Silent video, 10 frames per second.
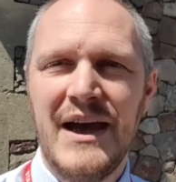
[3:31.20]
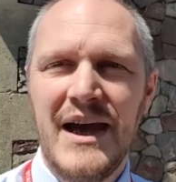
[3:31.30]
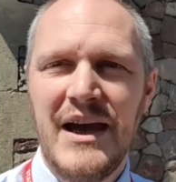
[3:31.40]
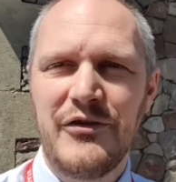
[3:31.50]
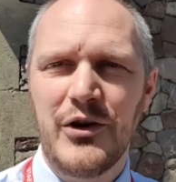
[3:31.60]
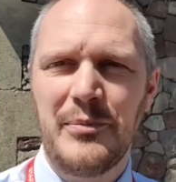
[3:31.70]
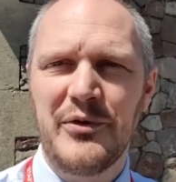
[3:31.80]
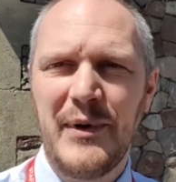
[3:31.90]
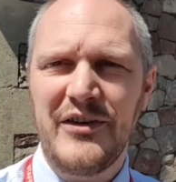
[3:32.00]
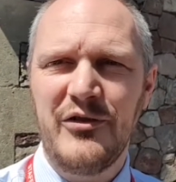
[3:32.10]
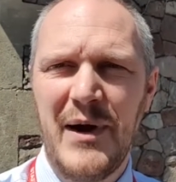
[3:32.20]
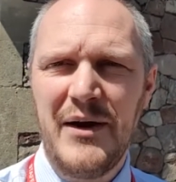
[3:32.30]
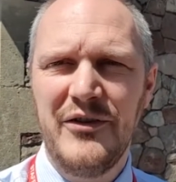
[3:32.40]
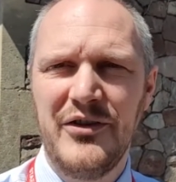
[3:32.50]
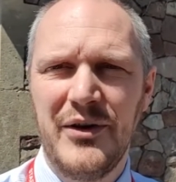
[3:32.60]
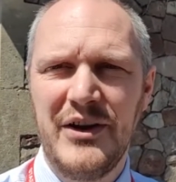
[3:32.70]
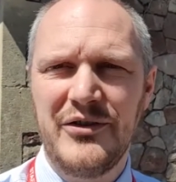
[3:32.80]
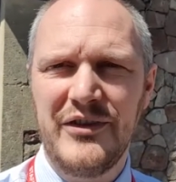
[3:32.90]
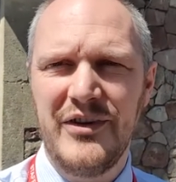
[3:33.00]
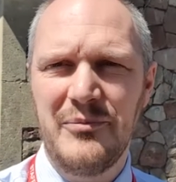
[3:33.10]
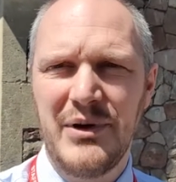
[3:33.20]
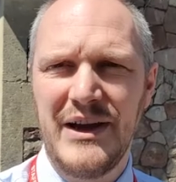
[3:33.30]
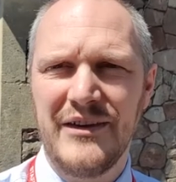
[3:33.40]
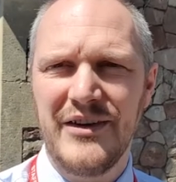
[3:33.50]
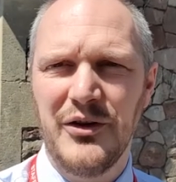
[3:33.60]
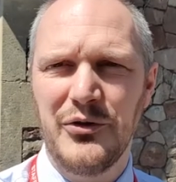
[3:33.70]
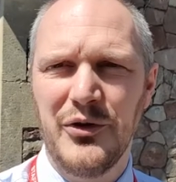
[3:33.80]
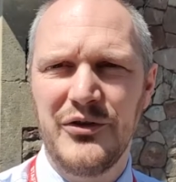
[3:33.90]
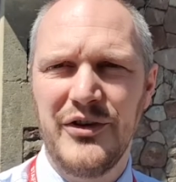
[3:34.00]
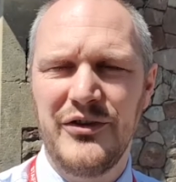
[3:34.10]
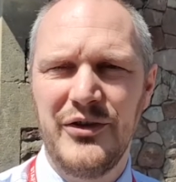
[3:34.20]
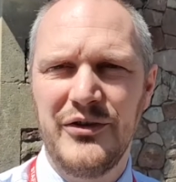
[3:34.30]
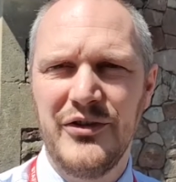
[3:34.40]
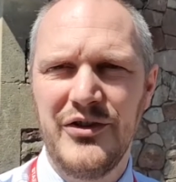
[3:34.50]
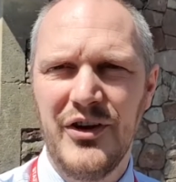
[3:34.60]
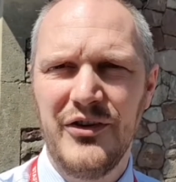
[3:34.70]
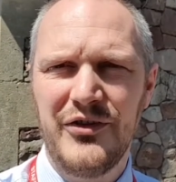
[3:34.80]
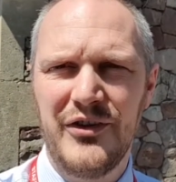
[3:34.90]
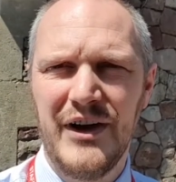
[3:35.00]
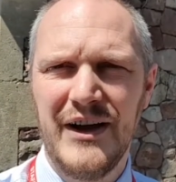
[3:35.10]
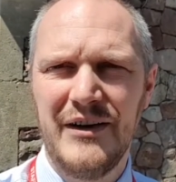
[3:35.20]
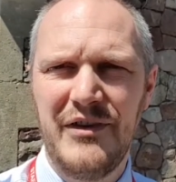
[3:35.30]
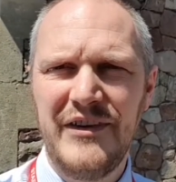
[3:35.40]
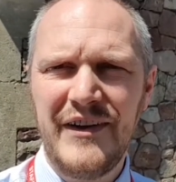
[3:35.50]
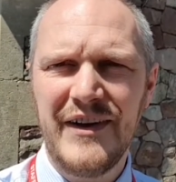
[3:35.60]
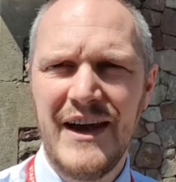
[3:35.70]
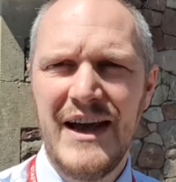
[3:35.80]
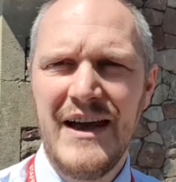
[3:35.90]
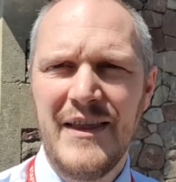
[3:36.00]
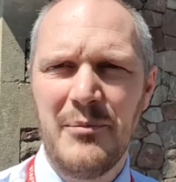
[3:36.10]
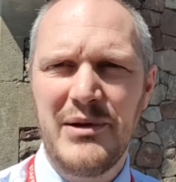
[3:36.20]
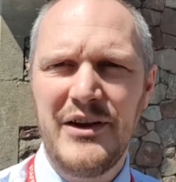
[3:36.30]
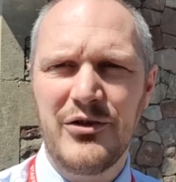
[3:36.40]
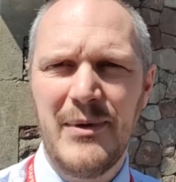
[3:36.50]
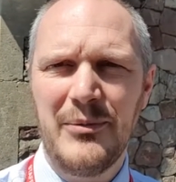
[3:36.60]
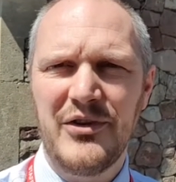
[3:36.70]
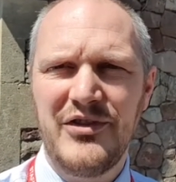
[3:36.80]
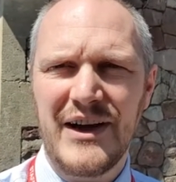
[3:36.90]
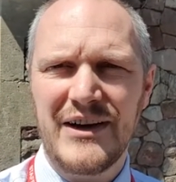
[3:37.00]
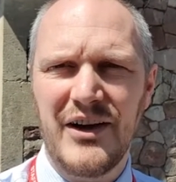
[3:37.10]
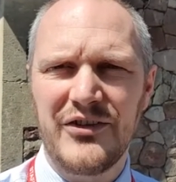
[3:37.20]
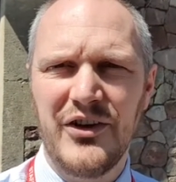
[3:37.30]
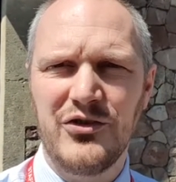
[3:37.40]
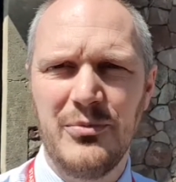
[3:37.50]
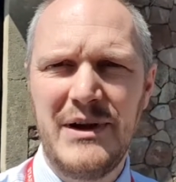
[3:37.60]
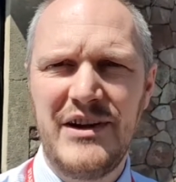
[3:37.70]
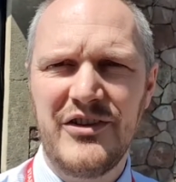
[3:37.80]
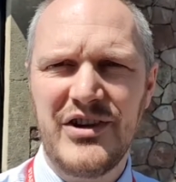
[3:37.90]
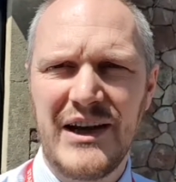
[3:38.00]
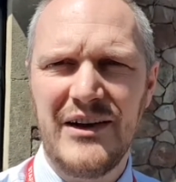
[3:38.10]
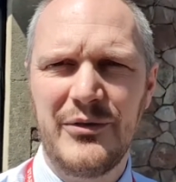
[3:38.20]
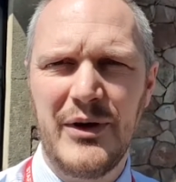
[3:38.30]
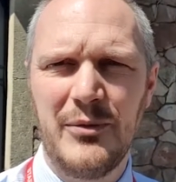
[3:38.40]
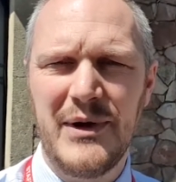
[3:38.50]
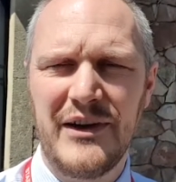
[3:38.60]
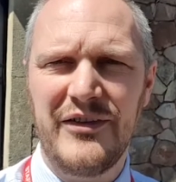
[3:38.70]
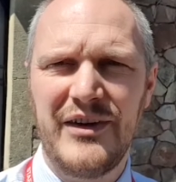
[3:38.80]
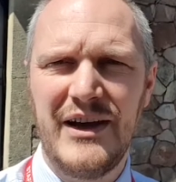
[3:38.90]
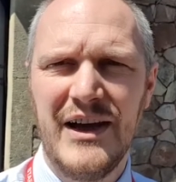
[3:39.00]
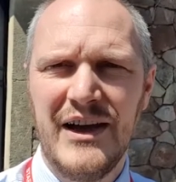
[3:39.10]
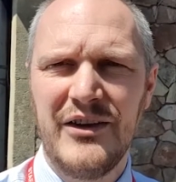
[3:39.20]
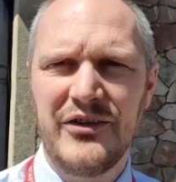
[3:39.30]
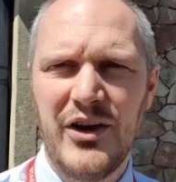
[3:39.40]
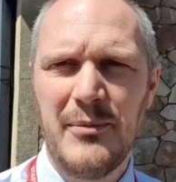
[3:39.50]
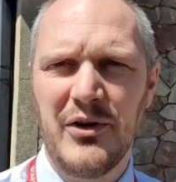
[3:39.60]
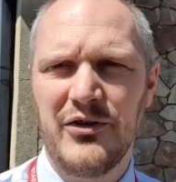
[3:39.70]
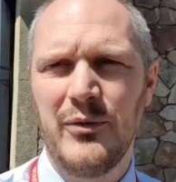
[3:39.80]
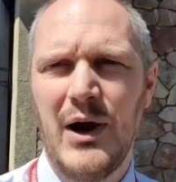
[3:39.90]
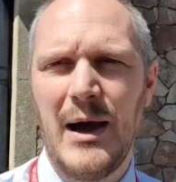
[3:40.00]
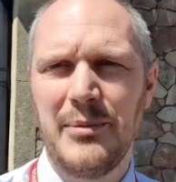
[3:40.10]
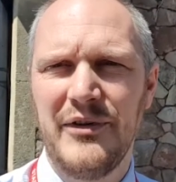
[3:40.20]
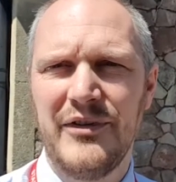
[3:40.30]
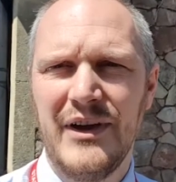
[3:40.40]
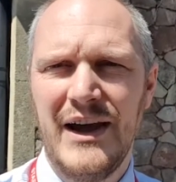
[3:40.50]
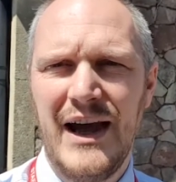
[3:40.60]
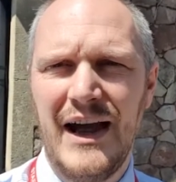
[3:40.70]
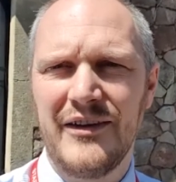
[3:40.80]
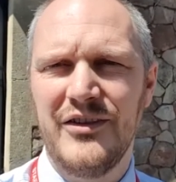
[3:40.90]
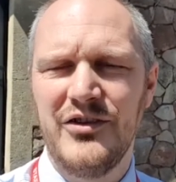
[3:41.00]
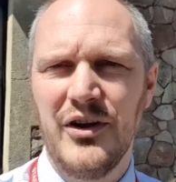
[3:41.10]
If you're a prospective parent and you're interested in bringing a son or daughter to St. John's for a visit, then please remember to check out our social media channels where you'll be able to see so much of what happens at St.